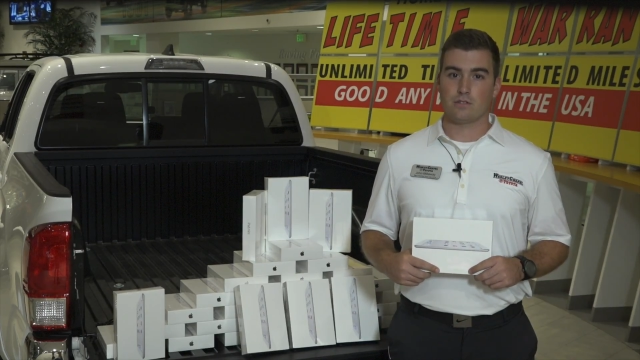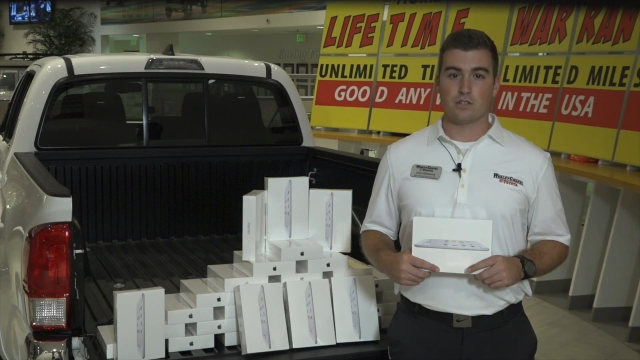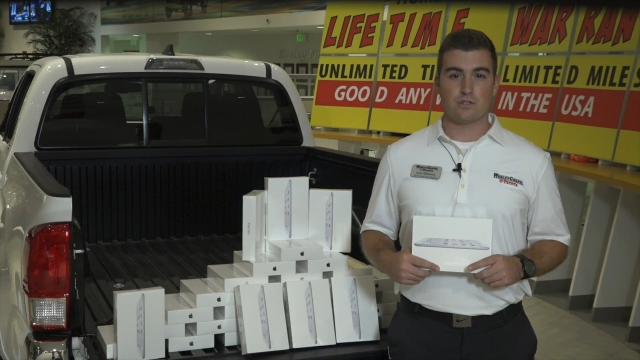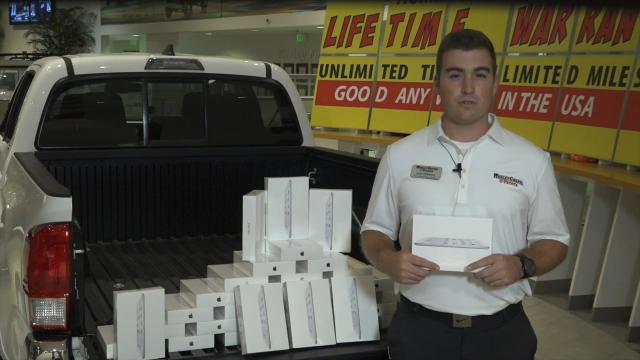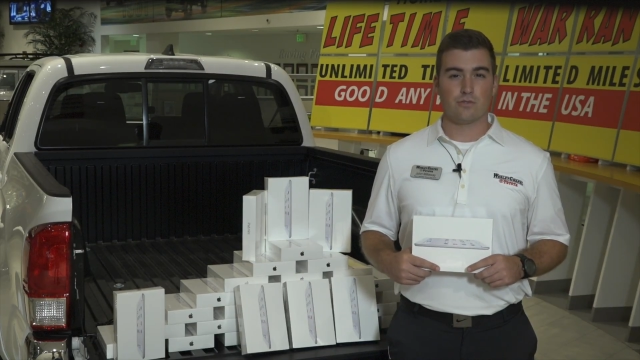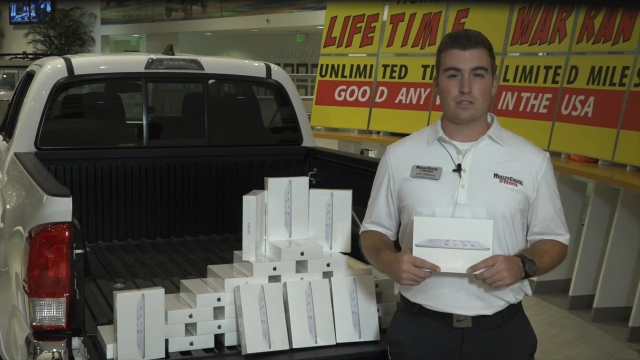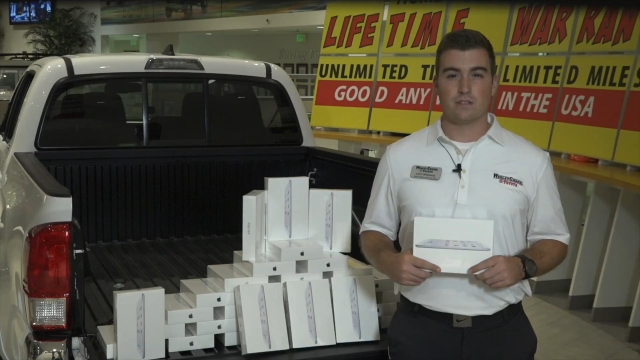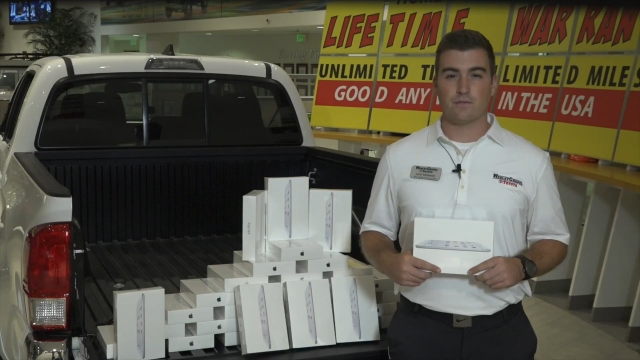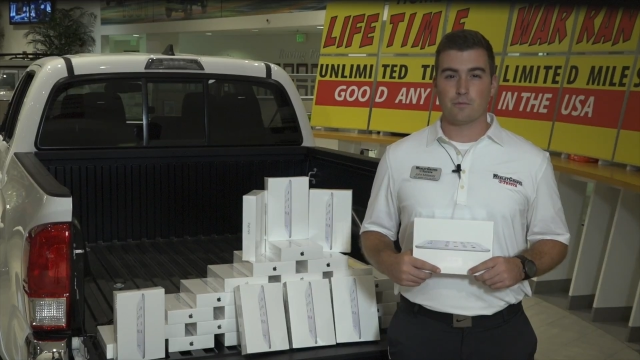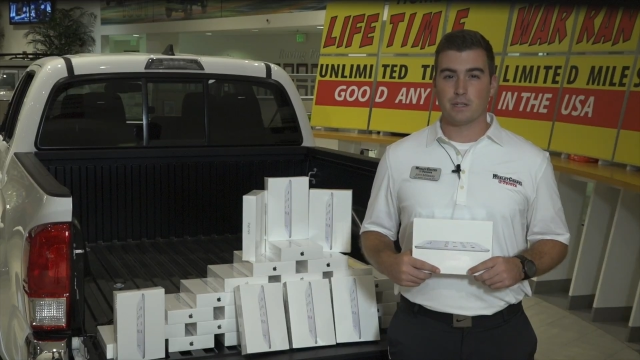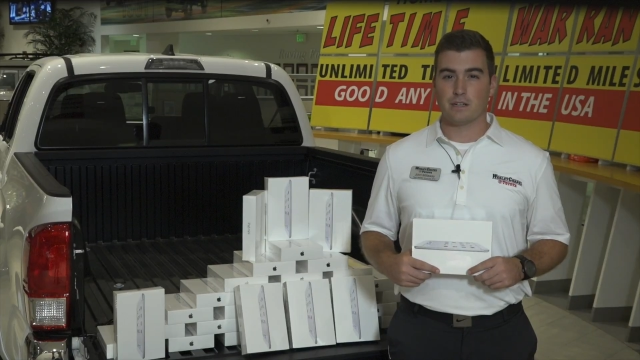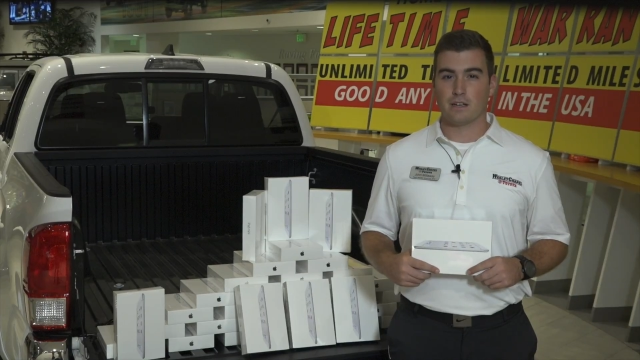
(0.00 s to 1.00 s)
There's no reason
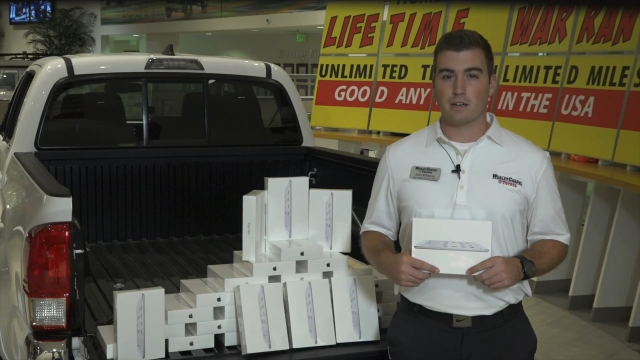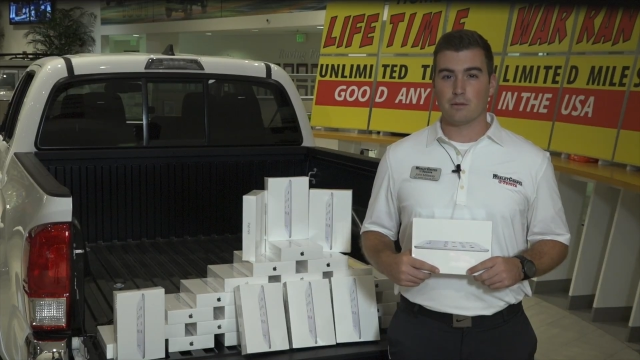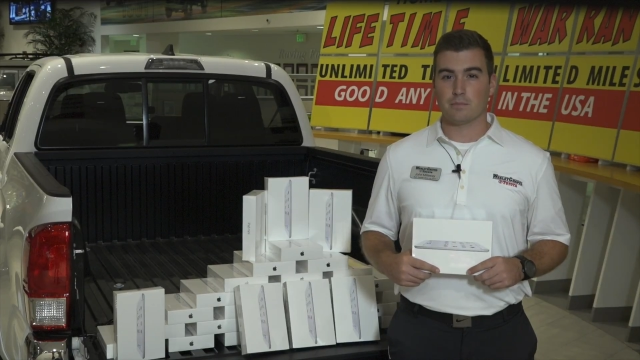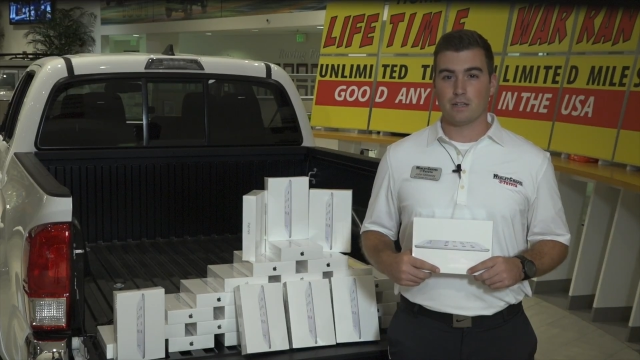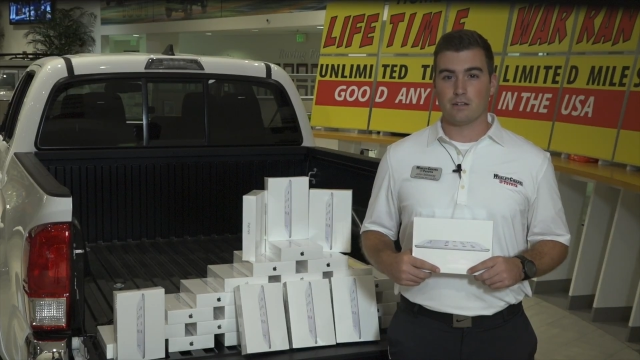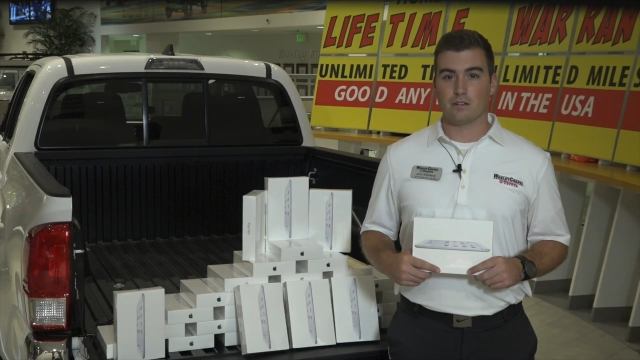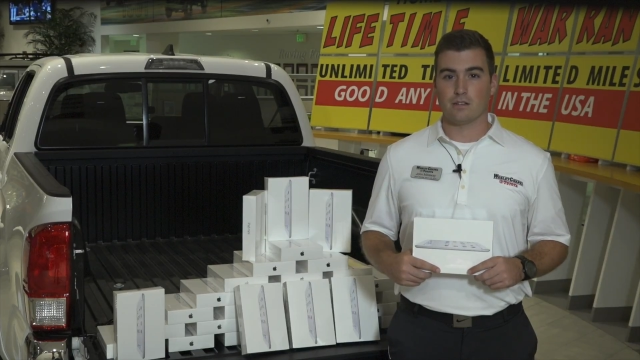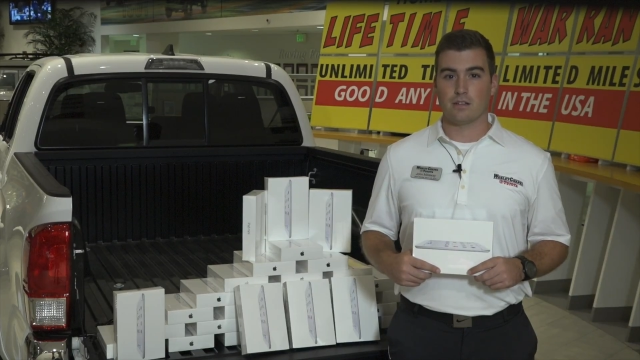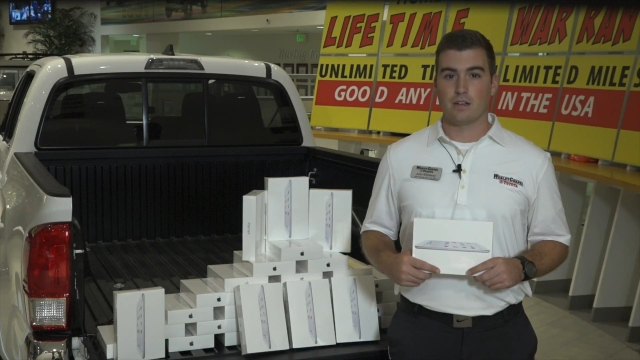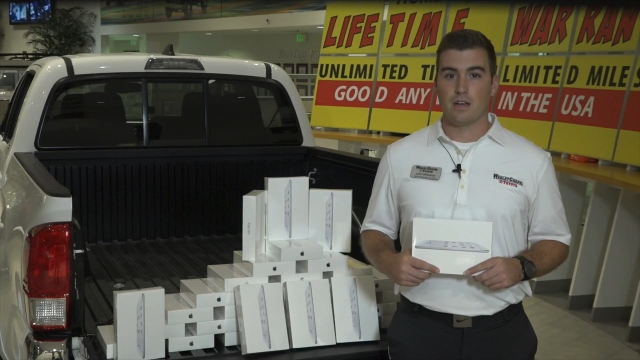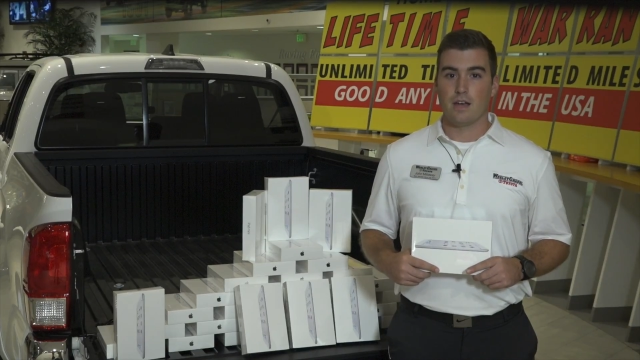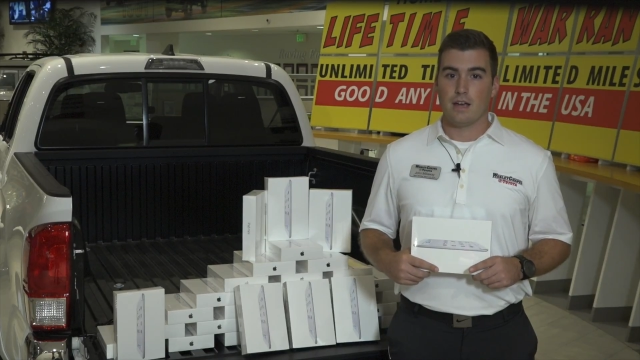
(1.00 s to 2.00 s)
for me to get up that early.